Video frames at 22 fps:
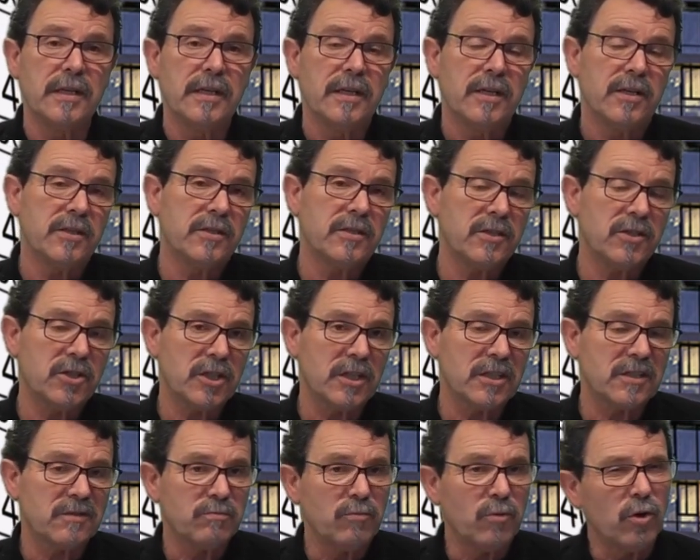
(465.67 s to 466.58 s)
This is
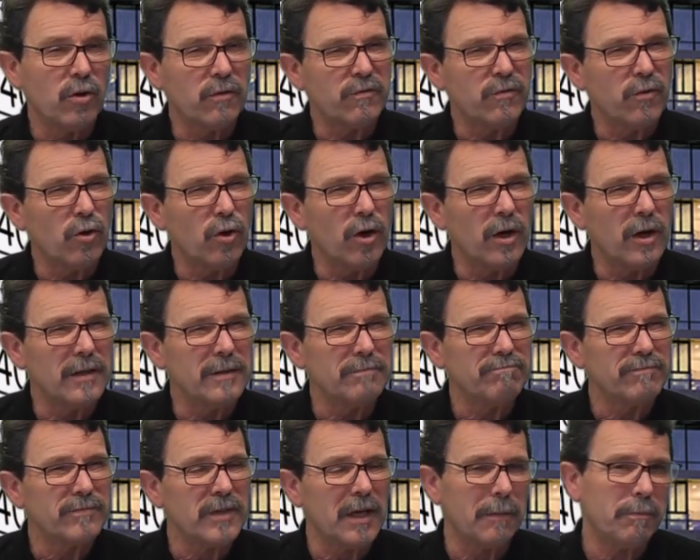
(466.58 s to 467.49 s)
just more for
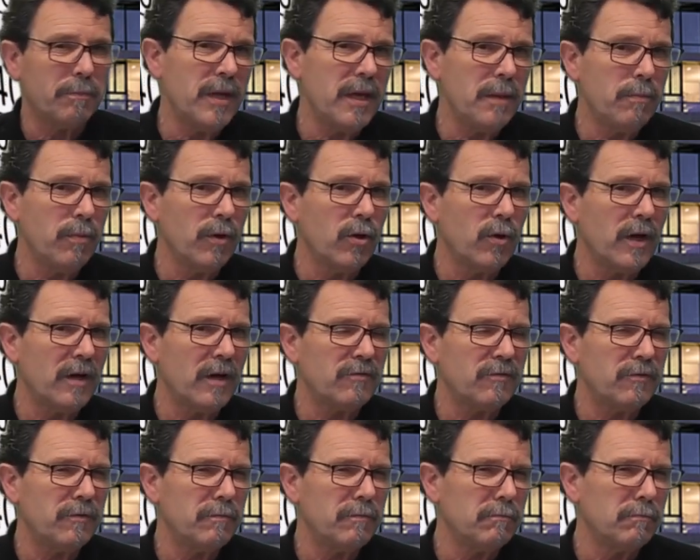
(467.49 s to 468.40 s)
people who have
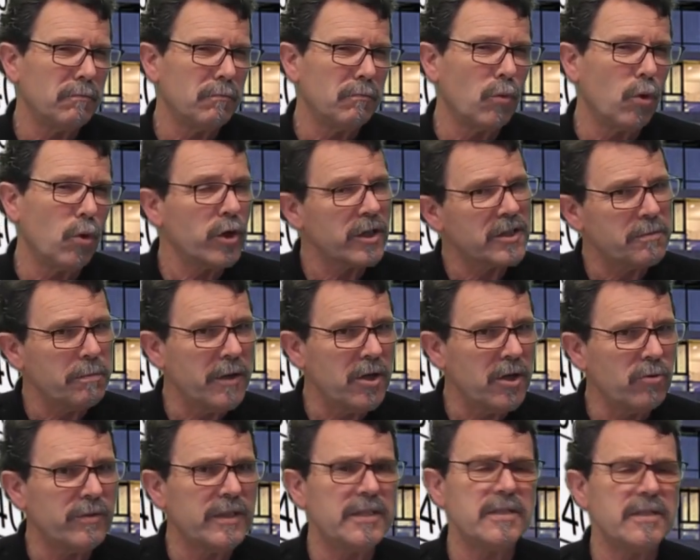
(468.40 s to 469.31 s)
more
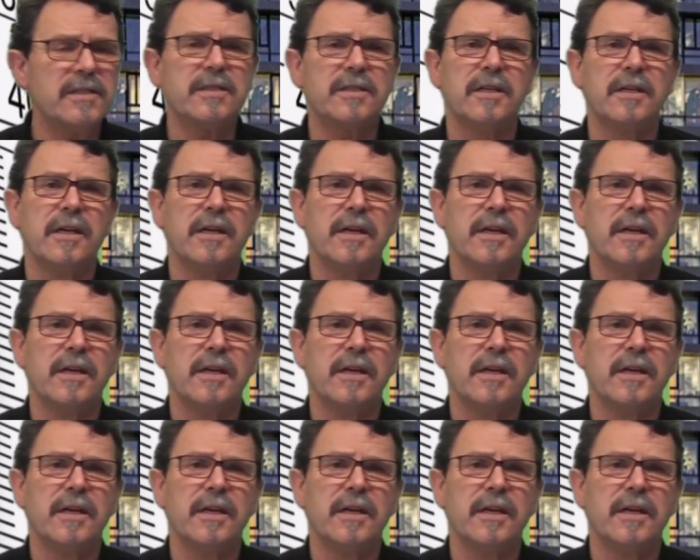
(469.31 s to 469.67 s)
experience